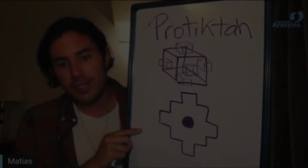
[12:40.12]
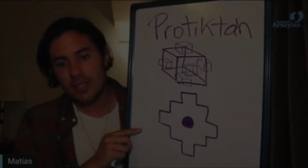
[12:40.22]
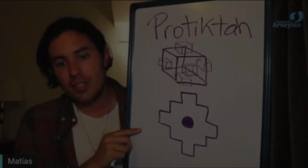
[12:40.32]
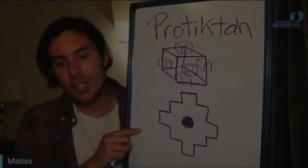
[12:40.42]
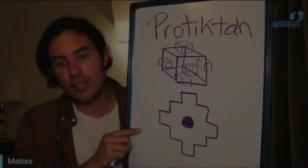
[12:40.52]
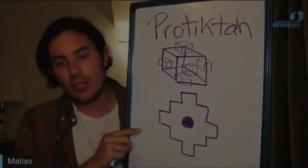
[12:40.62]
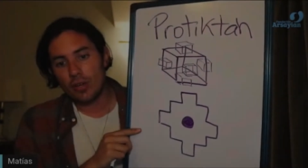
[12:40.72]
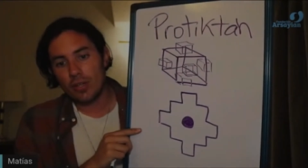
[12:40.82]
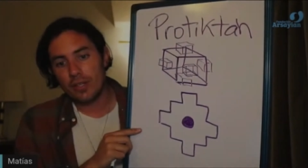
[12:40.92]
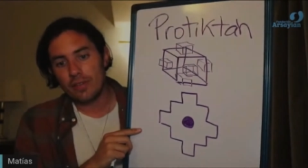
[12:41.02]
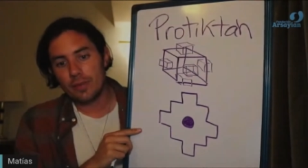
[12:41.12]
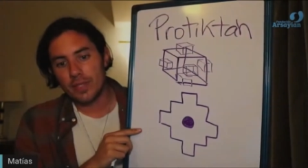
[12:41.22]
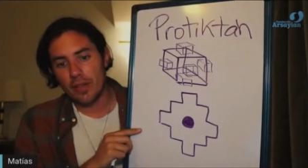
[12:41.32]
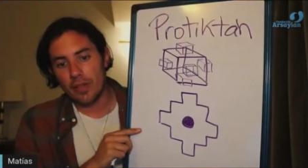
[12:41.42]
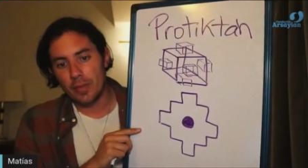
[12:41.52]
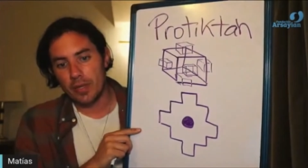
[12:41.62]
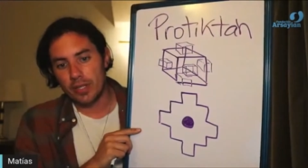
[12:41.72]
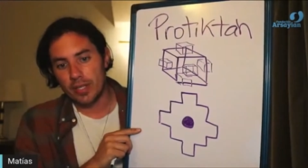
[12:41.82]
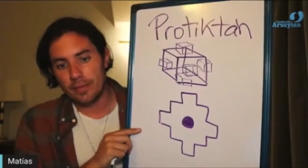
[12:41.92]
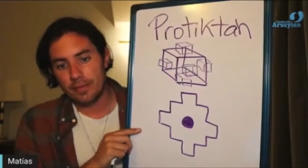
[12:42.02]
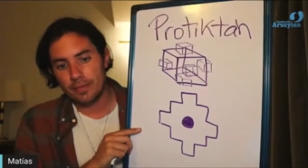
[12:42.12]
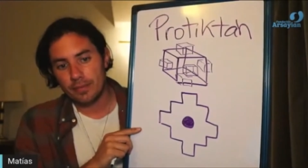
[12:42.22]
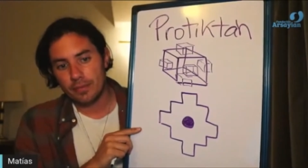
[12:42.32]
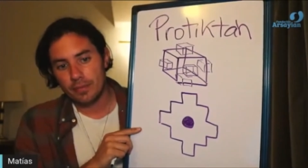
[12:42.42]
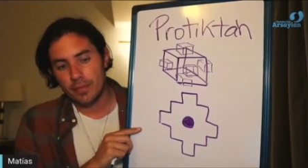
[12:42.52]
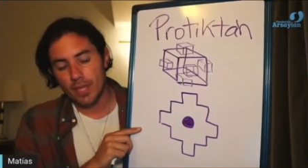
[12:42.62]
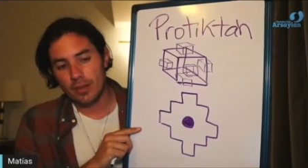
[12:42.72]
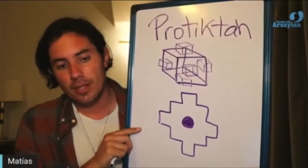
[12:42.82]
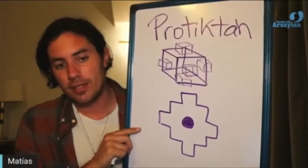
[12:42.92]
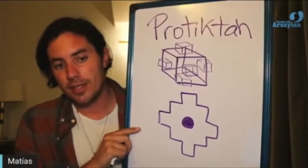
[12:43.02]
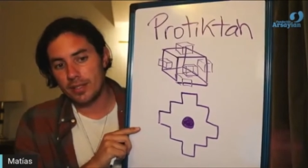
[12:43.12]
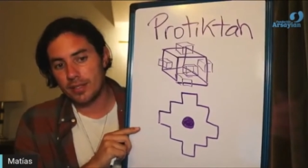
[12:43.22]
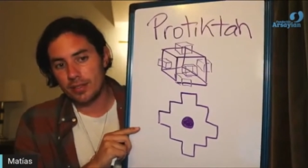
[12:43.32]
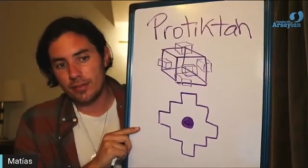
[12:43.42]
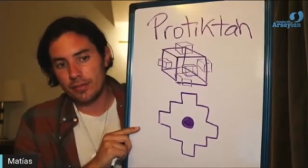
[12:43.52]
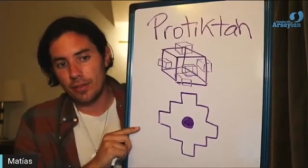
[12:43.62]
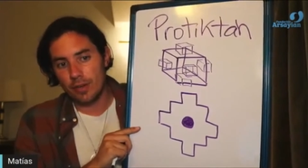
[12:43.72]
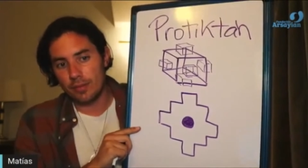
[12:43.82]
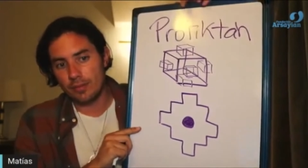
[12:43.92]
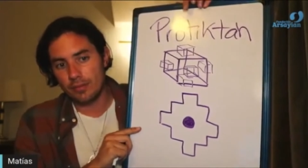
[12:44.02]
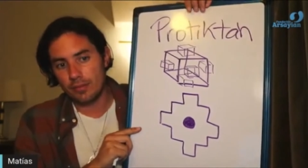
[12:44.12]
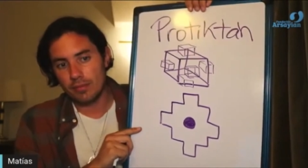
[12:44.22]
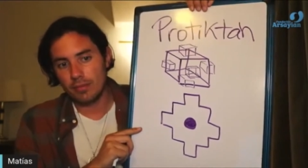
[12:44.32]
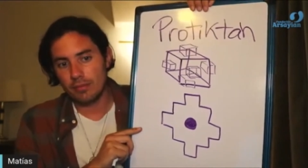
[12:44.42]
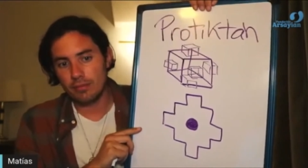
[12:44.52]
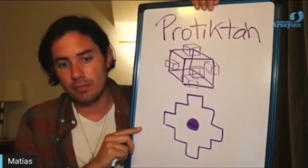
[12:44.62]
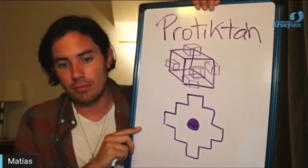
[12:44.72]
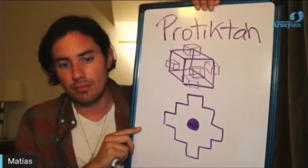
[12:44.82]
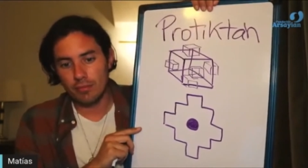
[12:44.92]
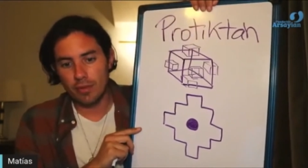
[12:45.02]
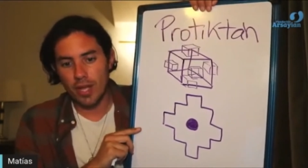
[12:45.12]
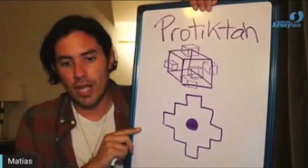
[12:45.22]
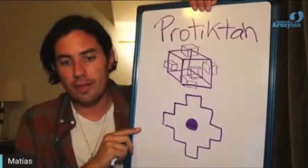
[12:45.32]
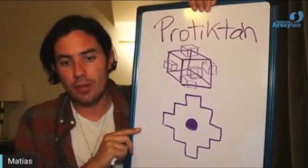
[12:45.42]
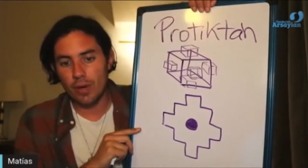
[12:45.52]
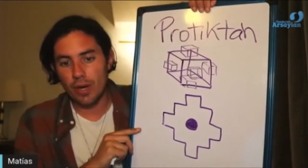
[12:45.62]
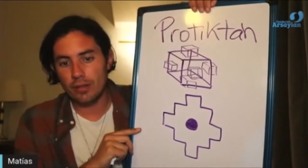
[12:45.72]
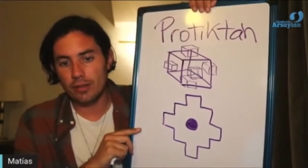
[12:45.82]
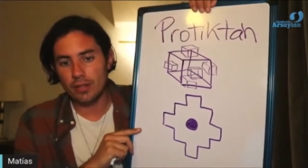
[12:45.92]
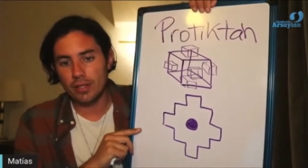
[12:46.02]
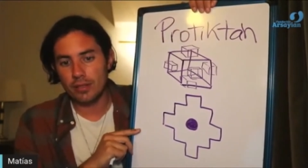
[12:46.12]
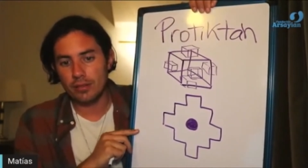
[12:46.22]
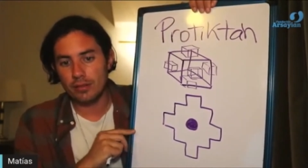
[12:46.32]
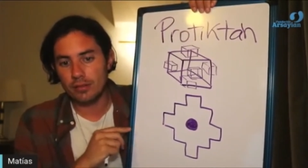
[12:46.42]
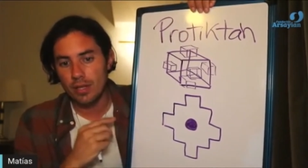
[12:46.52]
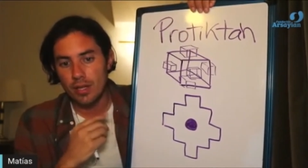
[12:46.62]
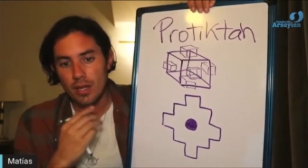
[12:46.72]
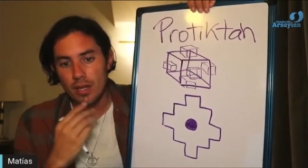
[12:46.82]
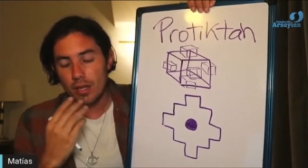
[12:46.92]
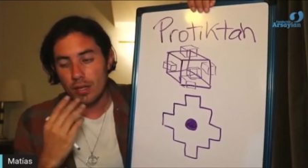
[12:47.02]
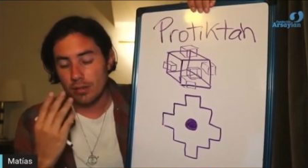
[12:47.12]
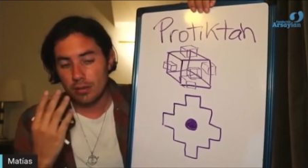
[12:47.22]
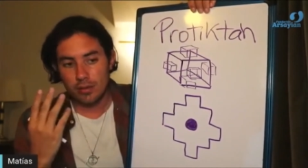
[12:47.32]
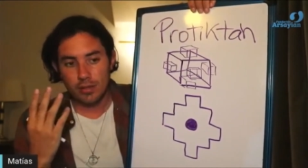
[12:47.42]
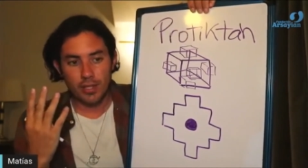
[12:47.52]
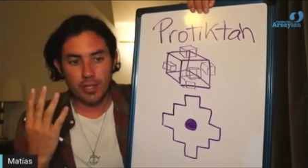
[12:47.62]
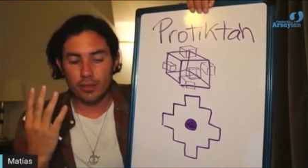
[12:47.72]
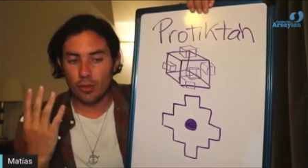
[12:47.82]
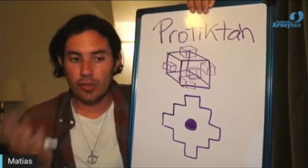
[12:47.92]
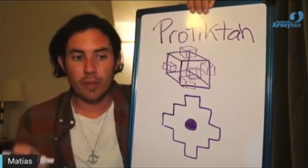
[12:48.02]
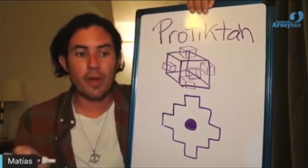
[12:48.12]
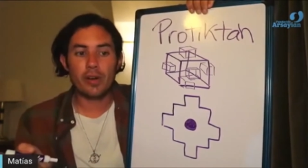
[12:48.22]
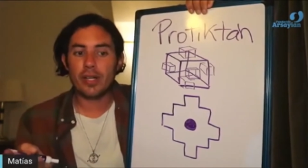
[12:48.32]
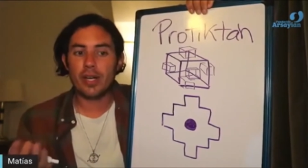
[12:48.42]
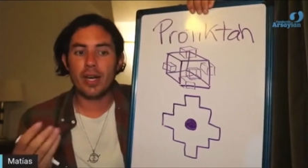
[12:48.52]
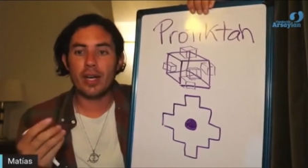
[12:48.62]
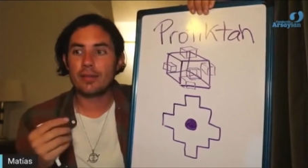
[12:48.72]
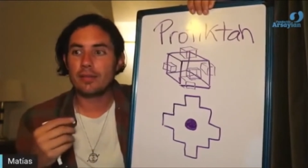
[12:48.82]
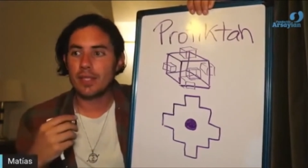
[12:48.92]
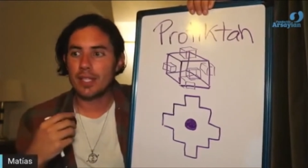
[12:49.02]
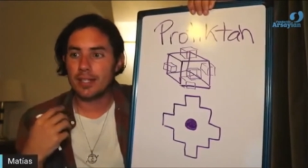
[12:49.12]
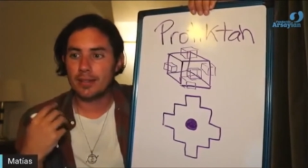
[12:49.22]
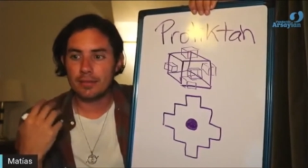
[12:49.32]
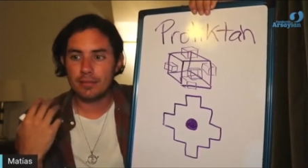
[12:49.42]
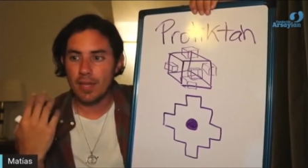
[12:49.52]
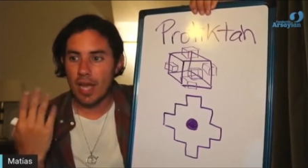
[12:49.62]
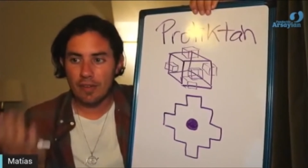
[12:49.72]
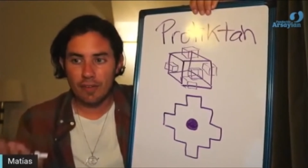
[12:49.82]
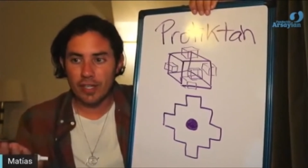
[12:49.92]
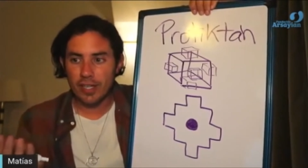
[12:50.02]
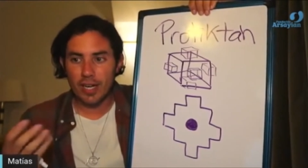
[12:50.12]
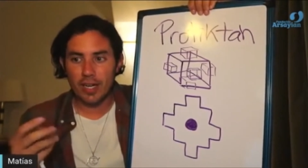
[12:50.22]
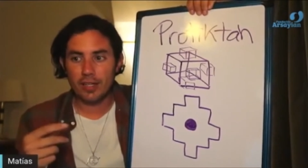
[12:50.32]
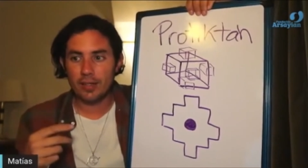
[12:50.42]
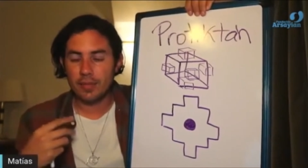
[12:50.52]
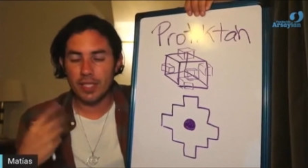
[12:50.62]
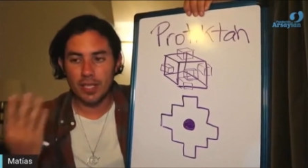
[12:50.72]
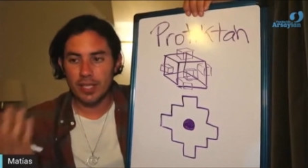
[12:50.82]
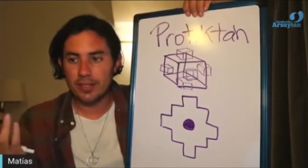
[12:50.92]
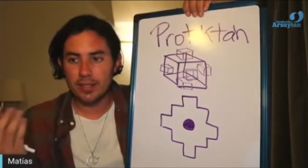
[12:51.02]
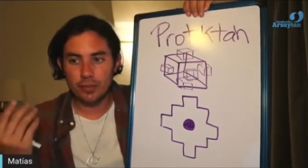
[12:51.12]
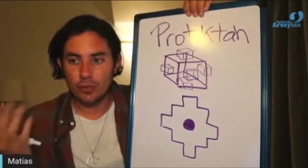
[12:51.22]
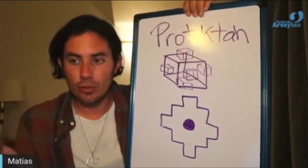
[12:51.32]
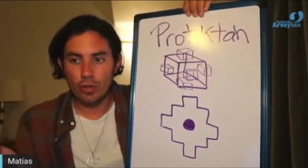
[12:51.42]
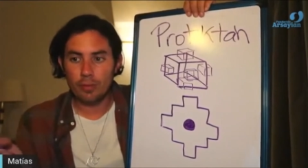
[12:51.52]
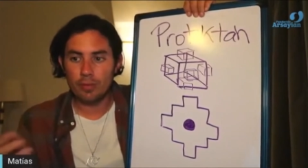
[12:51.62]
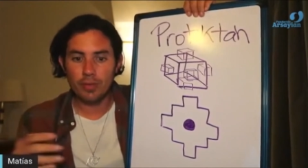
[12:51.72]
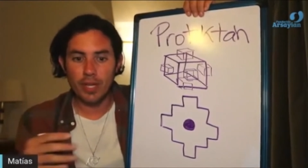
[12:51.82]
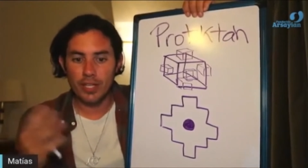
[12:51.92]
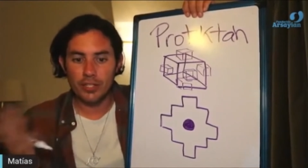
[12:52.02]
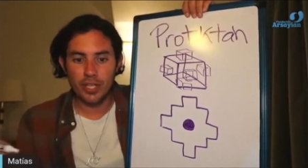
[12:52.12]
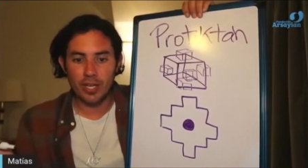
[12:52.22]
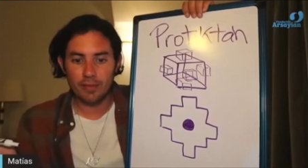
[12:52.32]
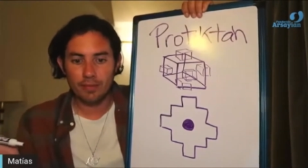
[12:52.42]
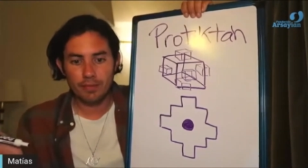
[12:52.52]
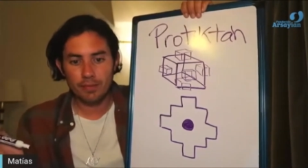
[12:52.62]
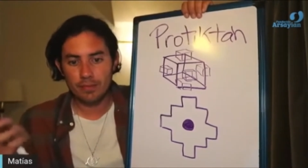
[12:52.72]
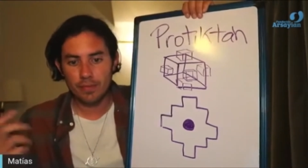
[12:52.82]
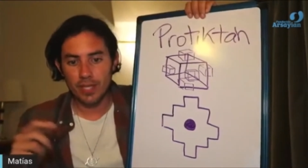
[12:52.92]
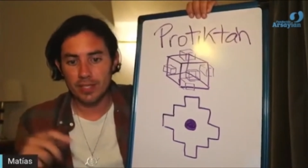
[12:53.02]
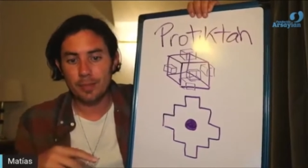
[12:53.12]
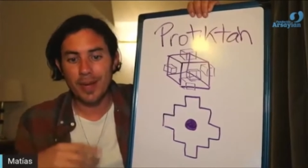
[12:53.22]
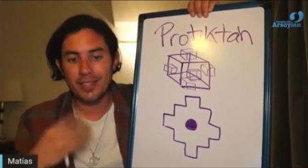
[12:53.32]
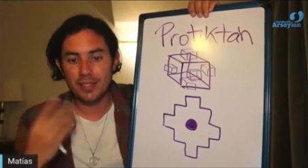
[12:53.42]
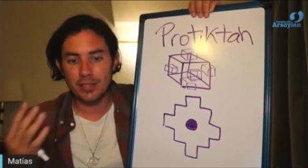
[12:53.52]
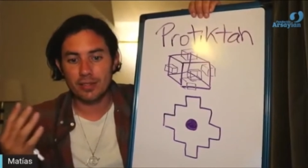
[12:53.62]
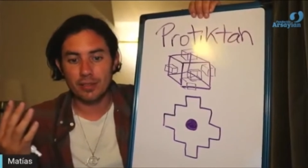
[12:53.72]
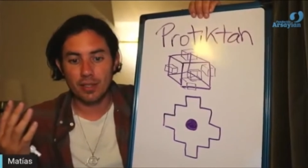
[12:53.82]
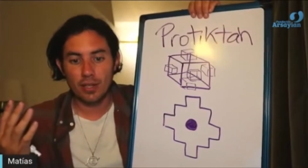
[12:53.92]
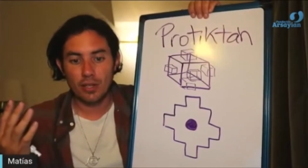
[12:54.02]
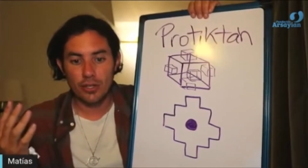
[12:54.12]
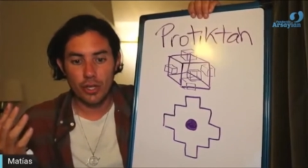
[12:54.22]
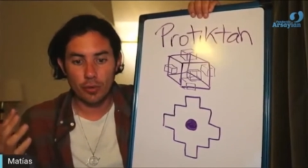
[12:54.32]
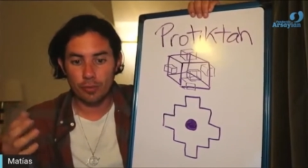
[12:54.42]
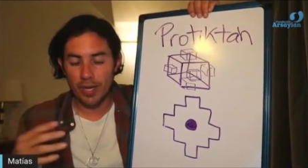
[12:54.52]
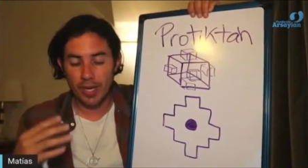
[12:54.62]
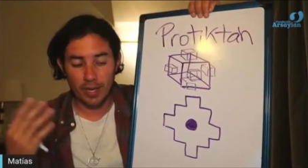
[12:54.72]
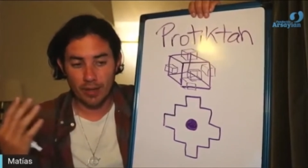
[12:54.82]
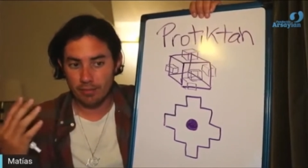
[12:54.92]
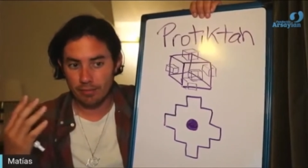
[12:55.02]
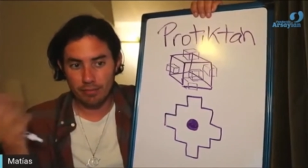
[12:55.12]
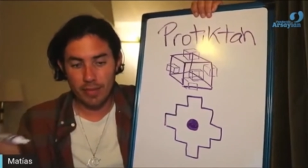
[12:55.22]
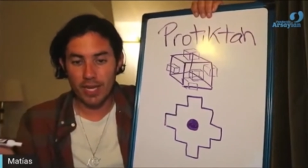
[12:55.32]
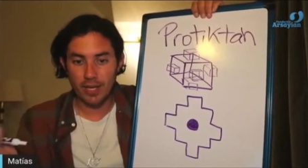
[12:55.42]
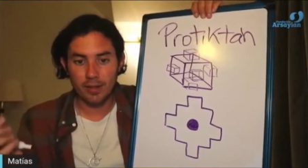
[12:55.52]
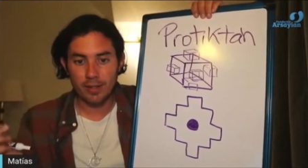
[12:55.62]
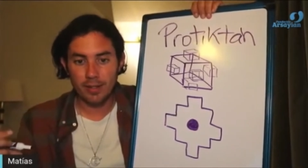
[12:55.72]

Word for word: this is not only from South America. This is from everywhere in in North America, in Africa, in Middle East, in Europe, Asia, is a pattern known by many.